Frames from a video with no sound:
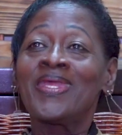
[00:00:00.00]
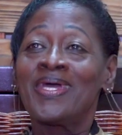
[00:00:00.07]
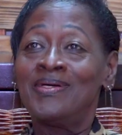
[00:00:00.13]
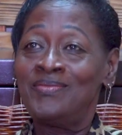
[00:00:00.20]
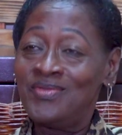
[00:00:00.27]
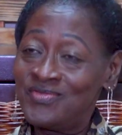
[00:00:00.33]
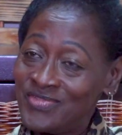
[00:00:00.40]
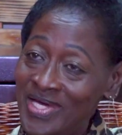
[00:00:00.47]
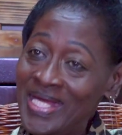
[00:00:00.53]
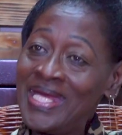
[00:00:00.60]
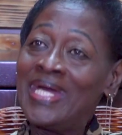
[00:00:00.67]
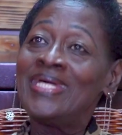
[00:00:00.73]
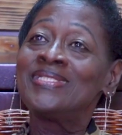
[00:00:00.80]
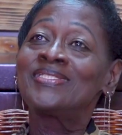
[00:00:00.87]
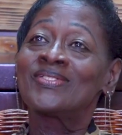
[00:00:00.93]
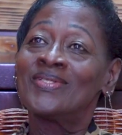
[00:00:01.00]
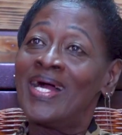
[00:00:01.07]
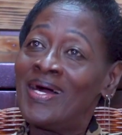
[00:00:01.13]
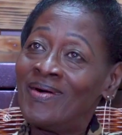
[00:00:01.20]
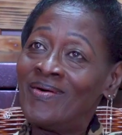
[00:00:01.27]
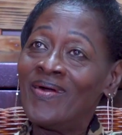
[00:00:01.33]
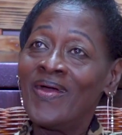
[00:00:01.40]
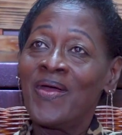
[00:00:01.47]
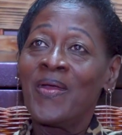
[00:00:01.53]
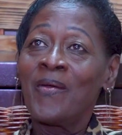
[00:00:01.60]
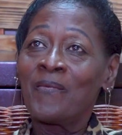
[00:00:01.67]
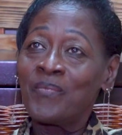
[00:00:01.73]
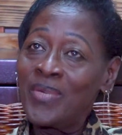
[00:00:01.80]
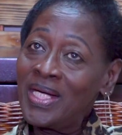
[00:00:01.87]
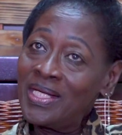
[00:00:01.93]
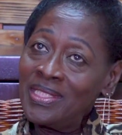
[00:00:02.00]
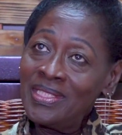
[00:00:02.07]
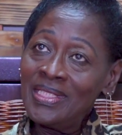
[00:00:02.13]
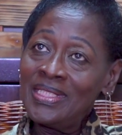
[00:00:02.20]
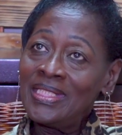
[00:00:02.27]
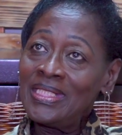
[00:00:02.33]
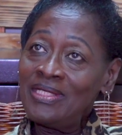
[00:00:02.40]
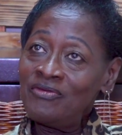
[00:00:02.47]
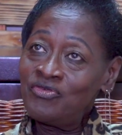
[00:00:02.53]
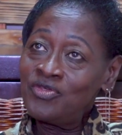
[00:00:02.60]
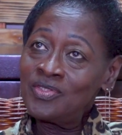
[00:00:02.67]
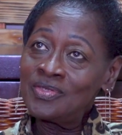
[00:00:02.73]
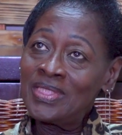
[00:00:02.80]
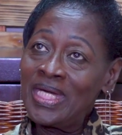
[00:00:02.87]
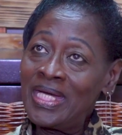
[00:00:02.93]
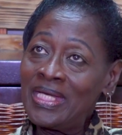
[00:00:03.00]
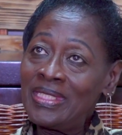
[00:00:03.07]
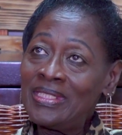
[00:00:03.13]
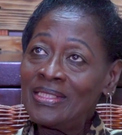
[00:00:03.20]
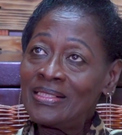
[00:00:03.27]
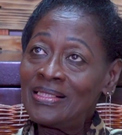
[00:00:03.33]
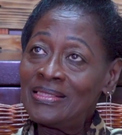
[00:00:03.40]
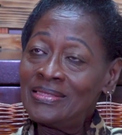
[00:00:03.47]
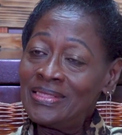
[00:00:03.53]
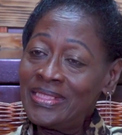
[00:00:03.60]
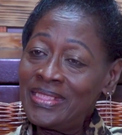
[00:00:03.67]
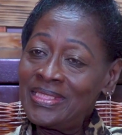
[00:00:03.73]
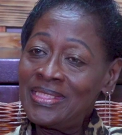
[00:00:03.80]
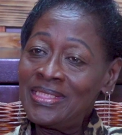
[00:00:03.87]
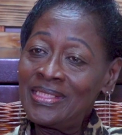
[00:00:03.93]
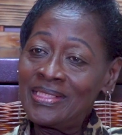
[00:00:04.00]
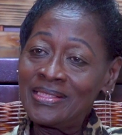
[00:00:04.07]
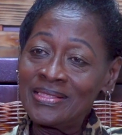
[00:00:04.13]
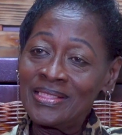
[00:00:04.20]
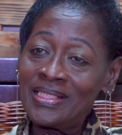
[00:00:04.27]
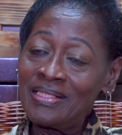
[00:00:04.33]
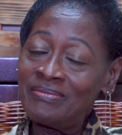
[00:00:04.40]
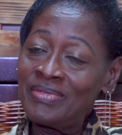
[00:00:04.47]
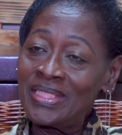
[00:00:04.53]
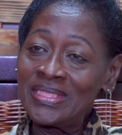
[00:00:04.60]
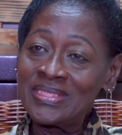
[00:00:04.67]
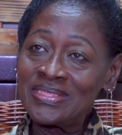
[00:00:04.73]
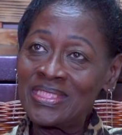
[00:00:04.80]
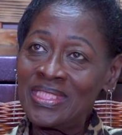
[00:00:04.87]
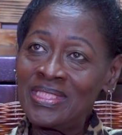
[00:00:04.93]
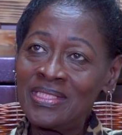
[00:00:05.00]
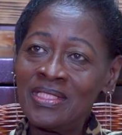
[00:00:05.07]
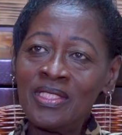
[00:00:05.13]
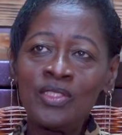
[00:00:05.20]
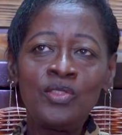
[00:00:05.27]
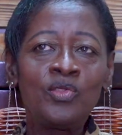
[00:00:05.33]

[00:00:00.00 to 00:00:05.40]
Could be very headstrong. But if you get a lady can come and say,